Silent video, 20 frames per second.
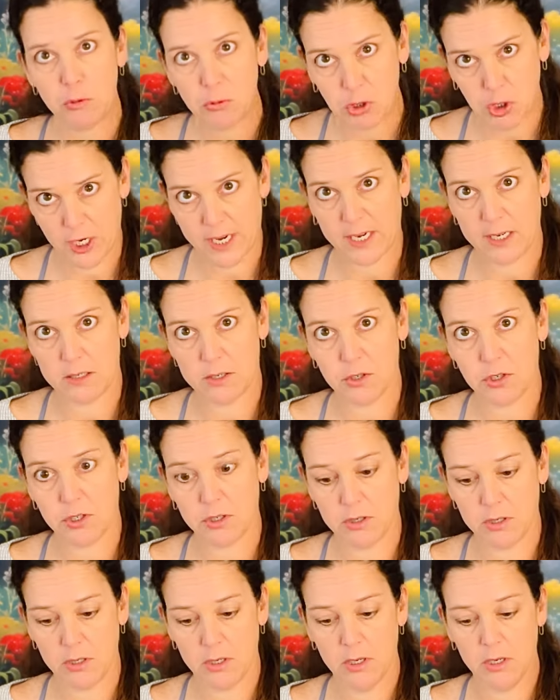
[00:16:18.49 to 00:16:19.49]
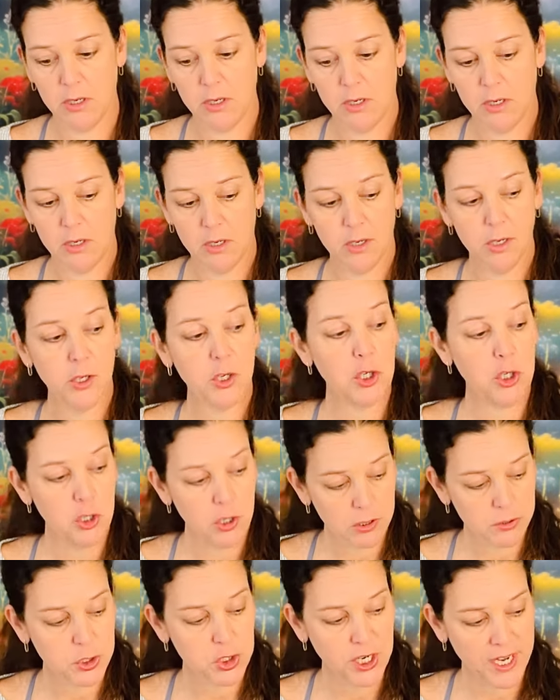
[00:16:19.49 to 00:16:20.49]
change.
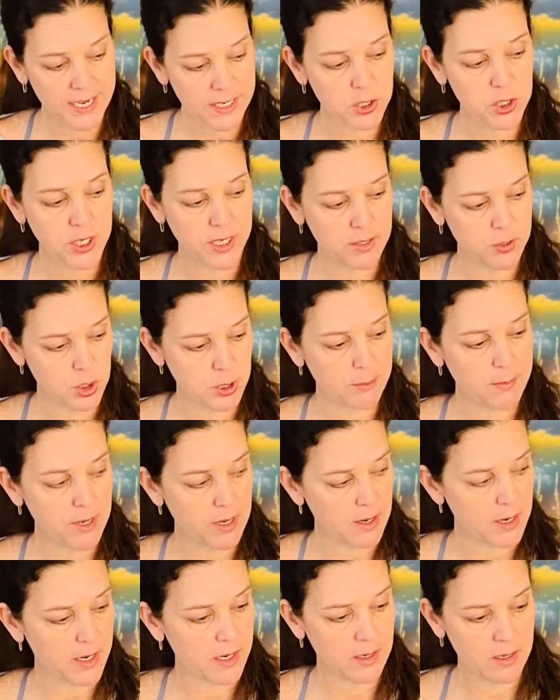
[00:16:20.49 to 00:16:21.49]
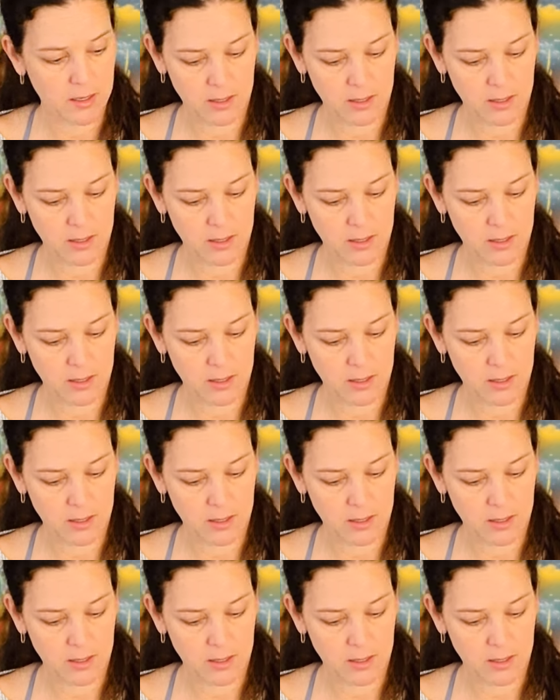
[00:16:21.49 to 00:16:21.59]
You're changing, Gemini.